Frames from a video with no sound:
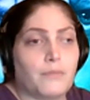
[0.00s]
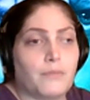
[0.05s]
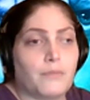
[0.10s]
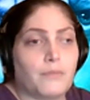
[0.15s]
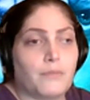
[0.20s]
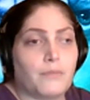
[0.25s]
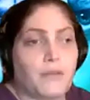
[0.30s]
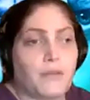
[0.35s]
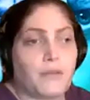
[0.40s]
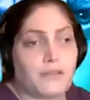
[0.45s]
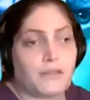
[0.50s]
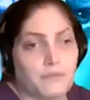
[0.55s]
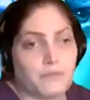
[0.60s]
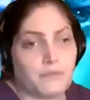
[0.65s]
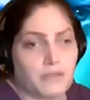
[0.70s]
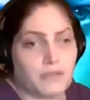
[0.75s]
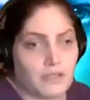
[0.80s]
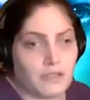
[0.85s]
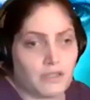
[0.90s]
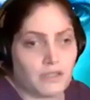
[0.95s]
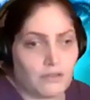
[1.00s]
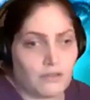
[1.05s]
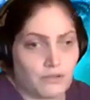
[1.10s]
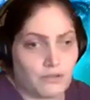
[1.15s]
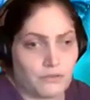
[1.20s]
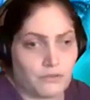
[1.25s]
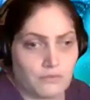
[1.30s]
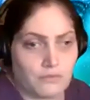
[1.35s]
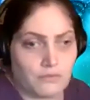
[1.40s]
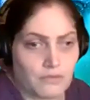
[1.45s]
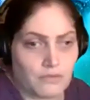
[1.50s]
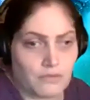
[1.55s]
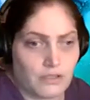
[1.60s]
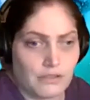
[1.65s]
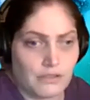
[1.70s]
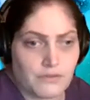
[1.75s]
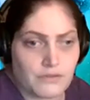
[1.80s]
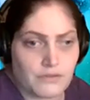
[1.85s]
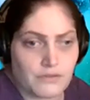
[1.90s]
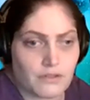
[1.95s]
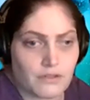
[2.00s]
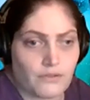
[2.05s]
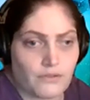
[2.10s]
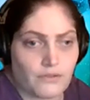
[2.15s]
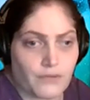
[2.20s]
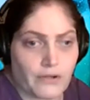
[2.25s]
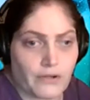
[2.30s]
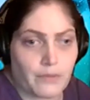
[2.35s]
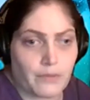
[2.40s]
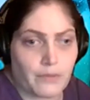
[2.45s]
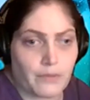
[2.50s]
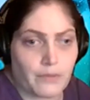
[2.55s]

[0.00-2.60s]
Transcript: somebody who is a very